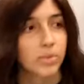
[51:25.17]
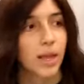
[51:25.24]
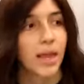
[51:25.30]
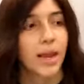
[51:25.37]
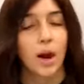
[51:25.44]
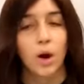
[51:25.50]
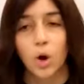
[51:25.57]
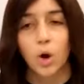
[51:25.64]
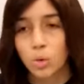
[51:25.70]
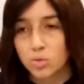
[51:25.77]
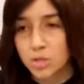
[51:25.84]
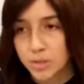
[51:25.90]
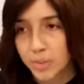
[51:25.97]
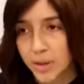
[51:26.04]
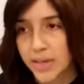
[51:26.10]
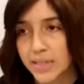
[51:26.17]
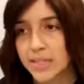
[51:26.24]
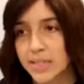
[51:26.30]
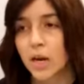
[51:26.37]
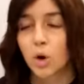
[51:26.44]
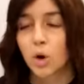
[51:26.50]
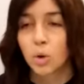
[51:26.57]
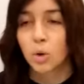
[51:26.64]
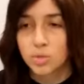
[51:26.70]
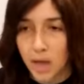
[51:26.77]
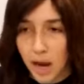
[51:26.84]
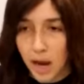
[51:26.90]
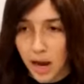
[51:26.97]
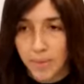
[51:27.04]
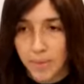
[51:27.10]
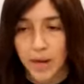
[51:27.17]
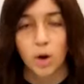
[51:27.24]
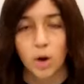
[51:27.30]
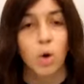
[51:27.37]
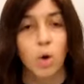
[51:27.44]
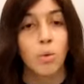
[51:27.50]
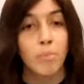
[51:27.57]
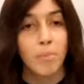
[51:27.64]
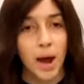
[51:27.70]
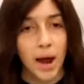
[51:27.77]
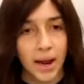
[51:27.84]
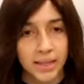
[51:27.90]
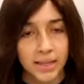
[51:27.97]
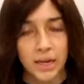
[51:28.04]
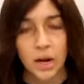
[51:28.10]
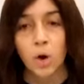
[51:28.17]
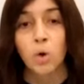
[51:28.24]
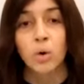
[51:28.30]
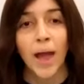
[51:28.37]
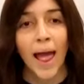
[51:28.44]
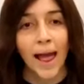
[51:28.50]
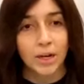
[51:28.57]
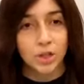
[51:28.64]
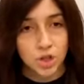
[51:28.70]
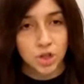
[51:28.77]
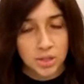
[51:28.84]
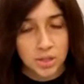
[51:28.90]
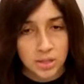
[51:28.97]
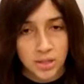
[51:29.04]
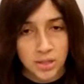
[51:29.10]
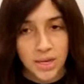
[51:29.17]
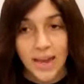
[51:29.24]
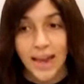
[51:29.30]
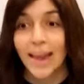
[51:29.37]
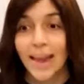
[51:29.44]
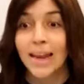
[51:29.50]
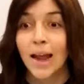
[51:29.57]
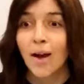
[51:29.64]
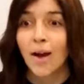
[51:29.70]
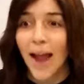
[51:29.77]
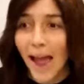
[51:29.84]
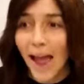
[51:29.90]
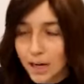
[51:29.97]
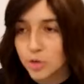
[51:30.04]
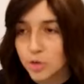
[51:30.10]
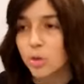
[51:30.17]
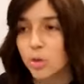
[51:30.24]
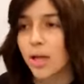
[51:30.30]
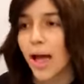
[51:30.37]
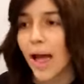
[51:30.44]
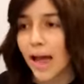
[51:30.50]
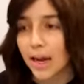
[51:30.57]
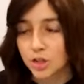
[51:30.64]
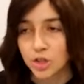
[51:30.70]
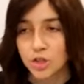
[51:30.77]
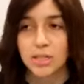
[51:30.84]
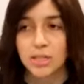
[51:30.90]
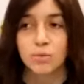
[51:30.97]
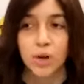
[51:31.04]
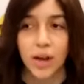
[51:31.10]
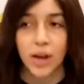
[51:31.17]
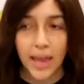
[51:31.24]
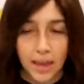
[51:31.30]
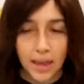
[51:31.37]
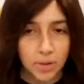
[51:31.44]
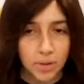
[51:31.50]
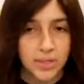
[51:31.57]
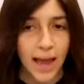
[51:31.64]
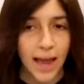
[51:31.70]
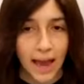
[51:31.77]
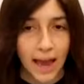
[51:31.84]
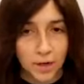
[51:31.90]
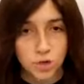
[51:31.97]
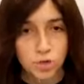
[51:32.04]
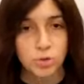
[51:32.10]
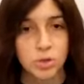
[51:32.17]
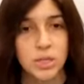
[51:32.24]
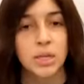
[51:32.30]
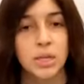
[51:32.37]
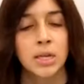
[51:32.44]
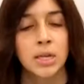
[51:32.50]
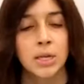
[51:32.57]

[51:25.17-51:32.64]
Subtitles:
in our own space, in our own time, in our own mind, in our own actions, in our actual actions. If we're able to actually